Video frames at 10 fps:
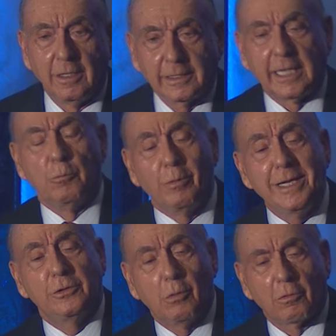can we
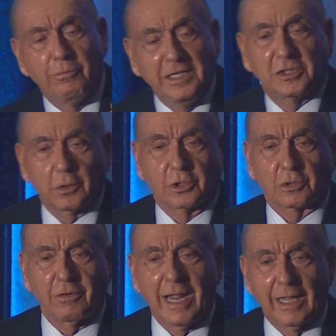do a research
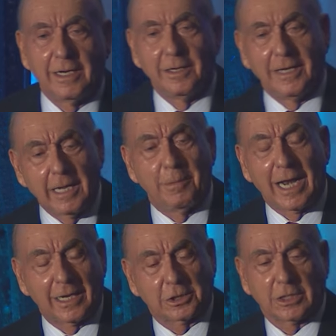grant in the name of
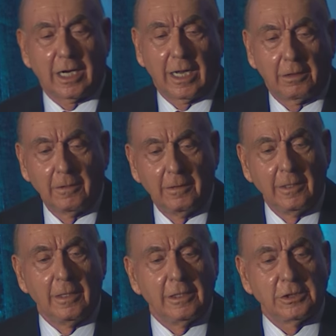that child?
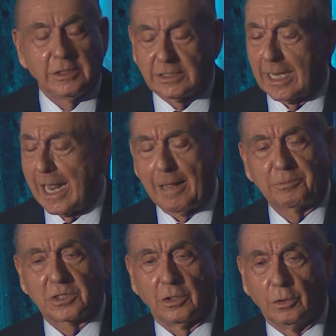She said,
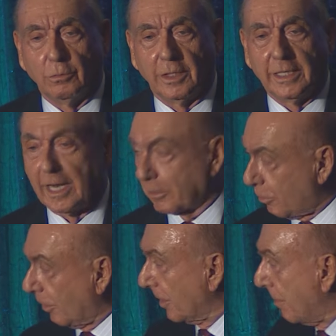absolutely. And I
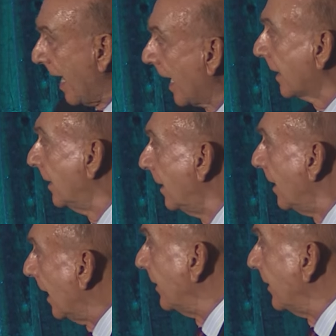called her back, and